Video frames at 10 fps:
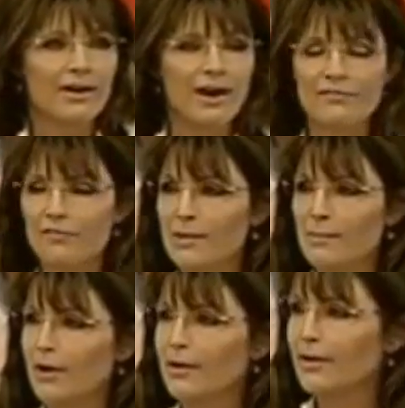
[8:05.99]
our free
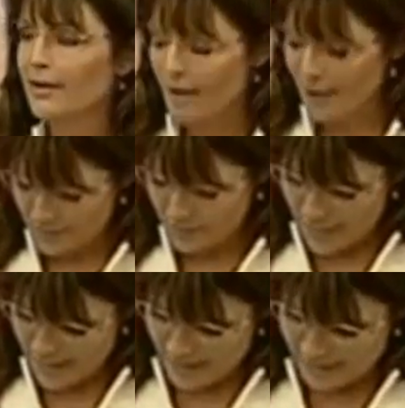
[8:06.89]
market
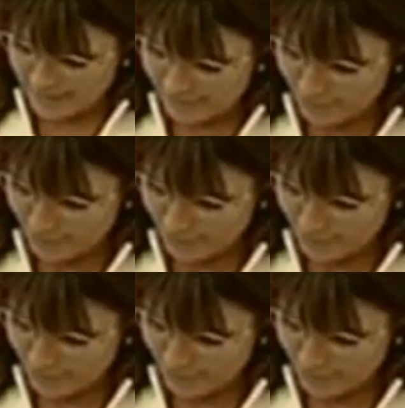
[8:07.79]
economy and